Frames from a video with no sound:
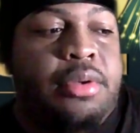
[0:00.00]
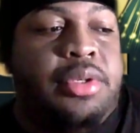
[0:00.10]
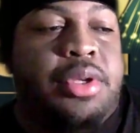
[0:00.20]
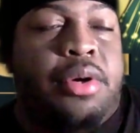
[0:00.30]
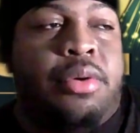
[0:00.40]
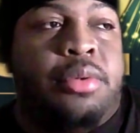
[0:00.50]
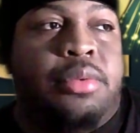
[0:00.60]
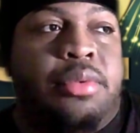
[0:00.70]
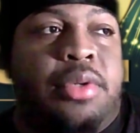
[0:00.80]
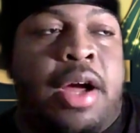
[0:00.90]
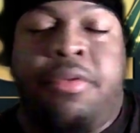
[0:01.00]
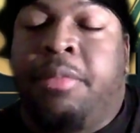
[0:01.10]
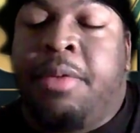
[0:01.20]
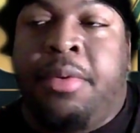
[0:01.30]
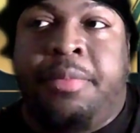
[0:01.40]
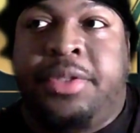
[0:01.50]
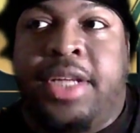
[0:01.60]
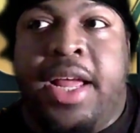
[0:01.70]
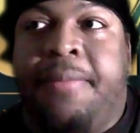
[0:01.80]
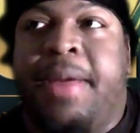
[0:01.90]
So I remember
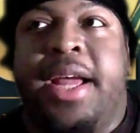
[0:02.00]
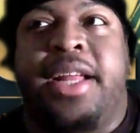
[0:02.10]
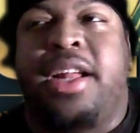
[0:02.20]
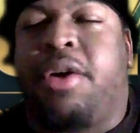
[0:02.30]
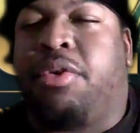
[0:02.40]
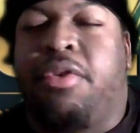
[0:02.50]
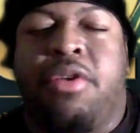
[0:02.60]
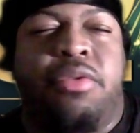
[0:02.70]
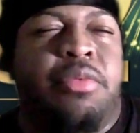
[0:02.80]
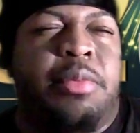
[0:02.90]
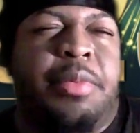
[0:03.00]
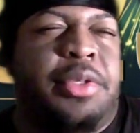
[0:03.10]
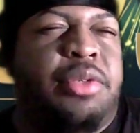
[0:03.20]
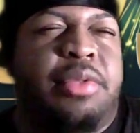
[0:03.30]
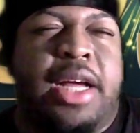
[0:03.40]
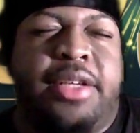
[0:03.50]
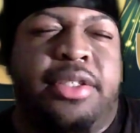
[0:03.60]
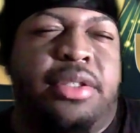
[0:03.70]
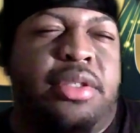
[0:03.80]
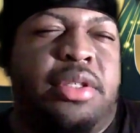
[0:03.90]
seeing back in I don't I don't remember
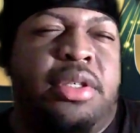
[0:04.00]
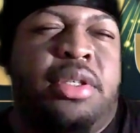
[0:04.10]
2000